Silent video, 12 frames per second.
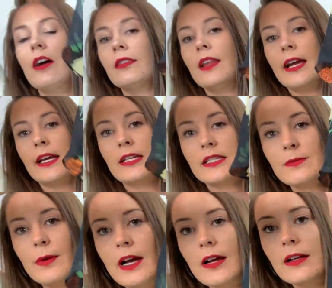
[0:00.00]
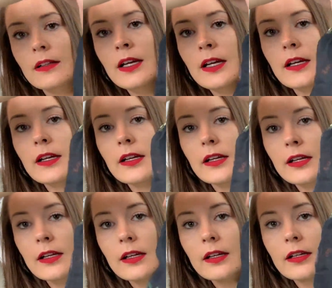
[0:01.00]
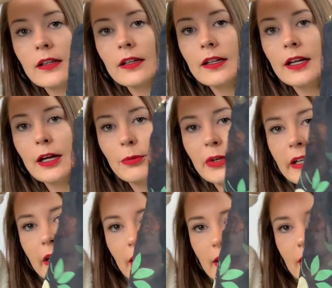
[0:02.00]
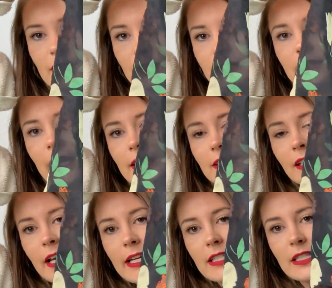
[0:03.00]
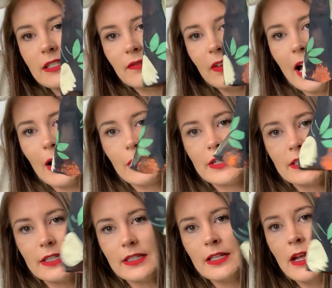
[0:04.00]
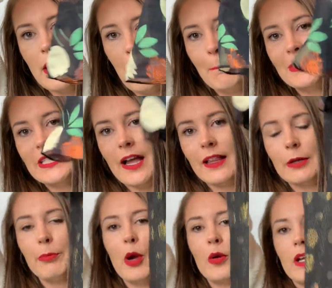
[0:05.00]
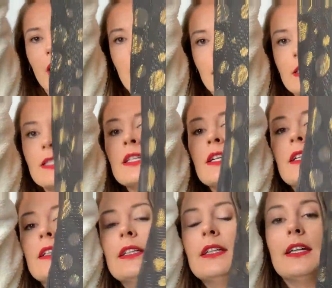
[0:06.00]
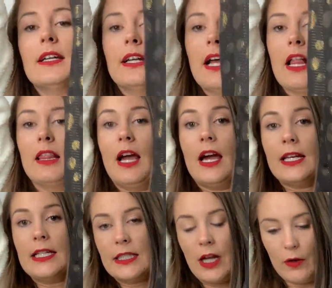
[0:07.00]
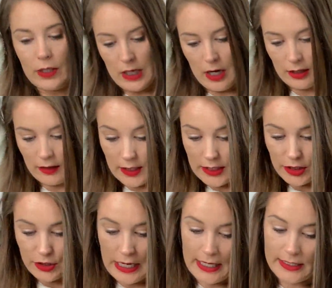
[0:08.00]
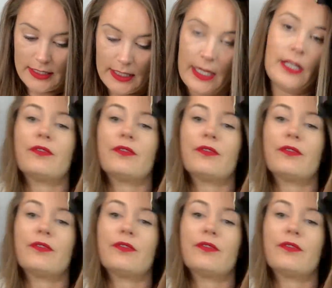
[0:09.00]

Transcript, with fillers: online as well. Look at how pretty it is. So it has lace, it's flowers, it's metallic polka dots. A lot is going on on this dress. It